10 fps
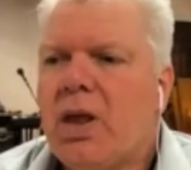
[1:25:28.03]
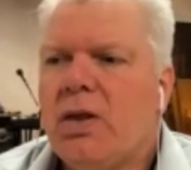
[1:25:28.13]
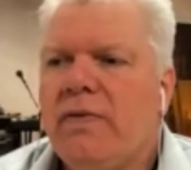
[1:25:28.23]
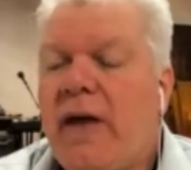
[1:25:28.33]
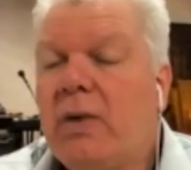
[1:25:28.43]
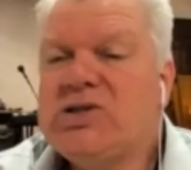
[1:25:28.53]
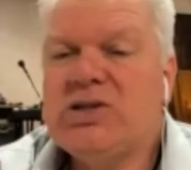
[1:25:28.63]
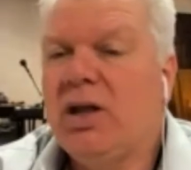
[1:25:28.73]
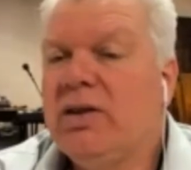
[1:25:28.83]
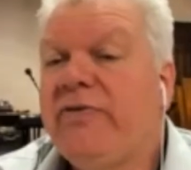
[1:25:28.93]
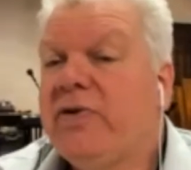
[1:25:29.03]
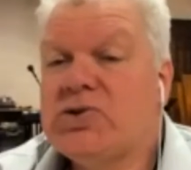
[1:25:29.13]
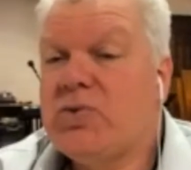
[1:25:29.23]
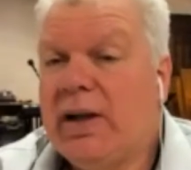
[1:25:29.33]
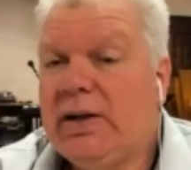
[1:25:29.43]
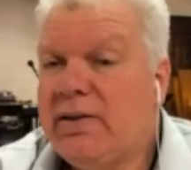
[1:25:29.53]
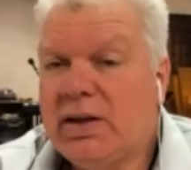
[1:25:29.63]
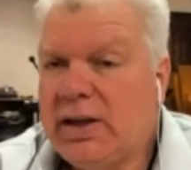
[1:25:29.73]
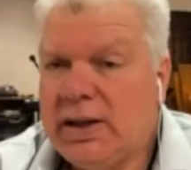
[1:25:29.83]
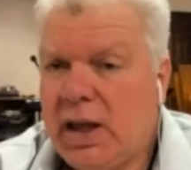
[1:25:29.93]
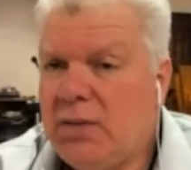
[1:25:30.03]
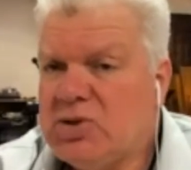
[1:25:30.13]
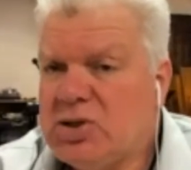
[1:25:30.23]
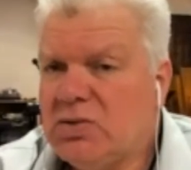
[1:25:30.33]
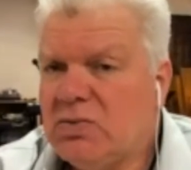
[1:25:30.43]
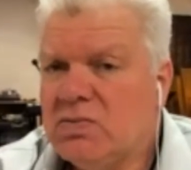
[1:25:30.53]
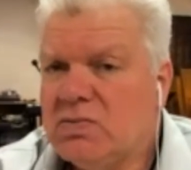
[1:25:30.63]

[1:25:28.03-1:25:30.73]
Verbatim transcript: That was not the first rally that they came to.